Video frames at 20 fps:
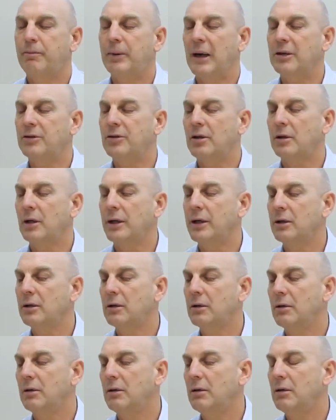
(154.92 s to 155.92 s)

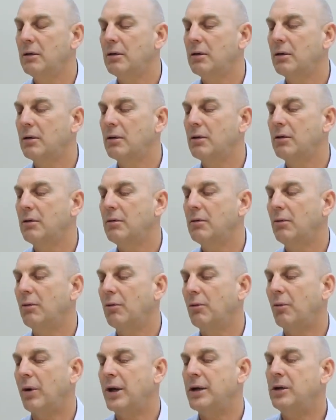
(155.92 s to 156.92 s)
basically,
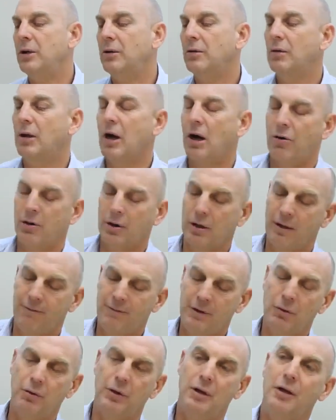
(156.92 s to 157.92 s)
when you go on,
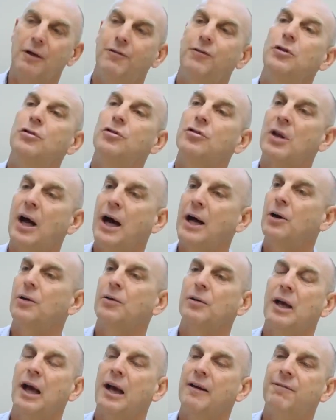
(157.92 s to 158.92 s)
if you if you stay
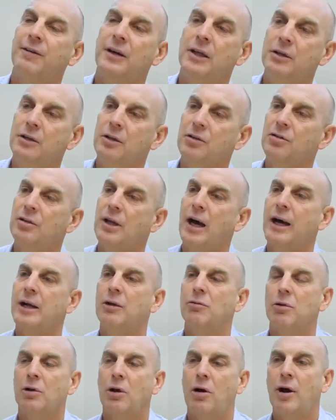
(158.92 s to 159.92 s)
on caffeine, you're
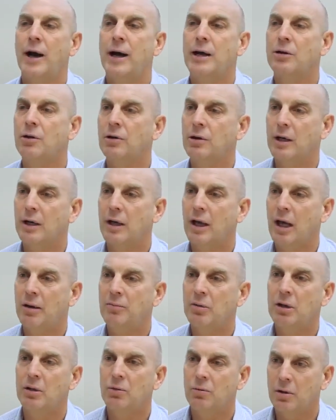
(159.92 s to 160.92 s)
staying reliant on a
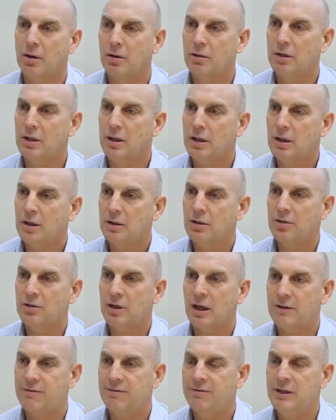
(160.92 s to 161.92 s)
chemical to, to
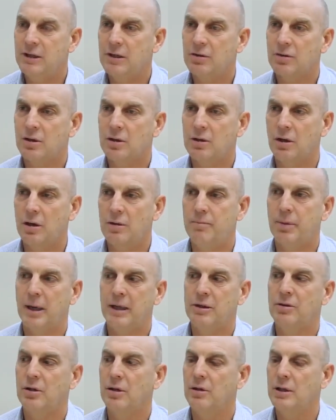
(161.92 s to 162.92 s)
stay fixed. And I
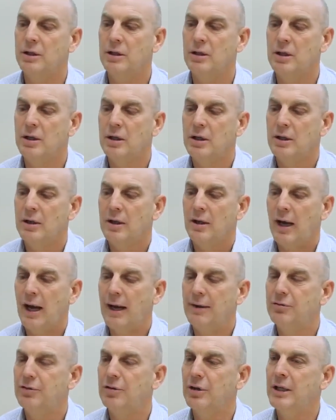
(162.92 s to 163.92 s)
basically
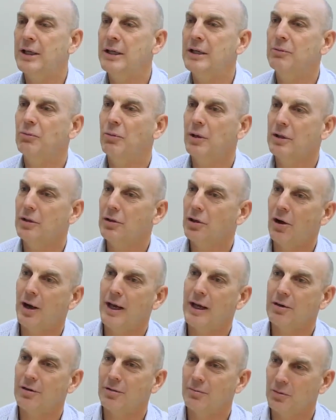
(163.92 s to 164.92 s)
have seen with
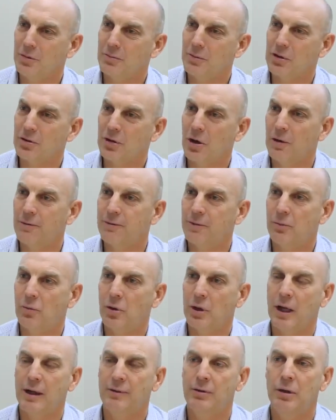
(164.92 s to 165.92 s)
clients and with myself and
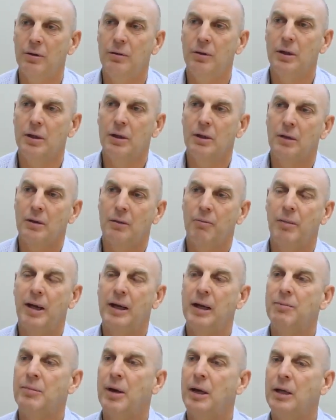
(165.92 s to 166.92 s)
what have you,
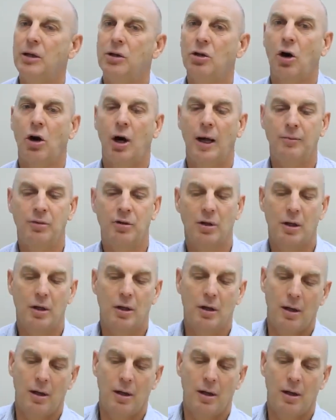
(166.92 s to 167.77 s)
many many times,